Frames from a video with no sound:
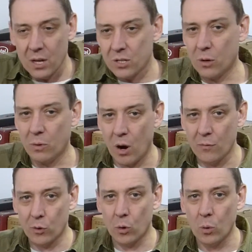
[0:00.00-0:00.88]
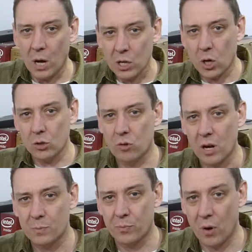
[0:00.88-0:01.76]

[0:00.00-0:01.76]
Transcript: So overall, contrast,